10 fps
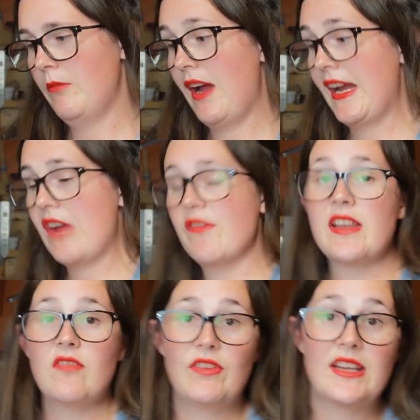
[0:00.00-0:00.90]
I haven't
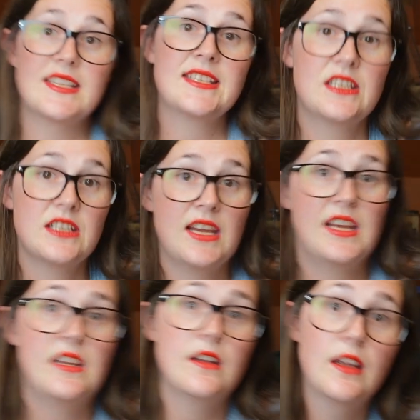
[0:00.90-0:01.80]
invested
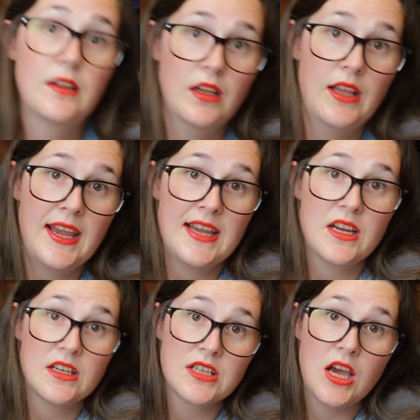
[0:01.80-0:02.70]
in a
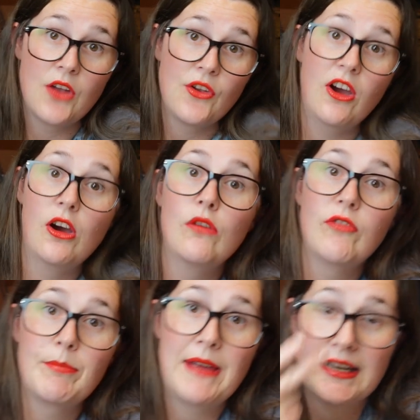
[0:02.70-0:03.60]
ton of
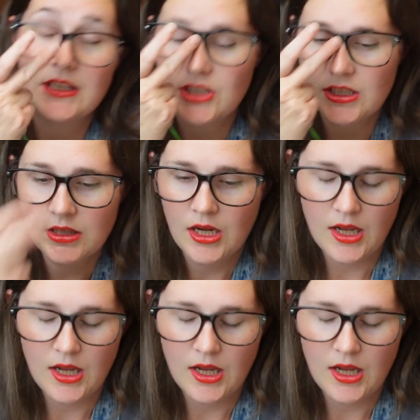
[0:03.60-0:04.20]
packaging.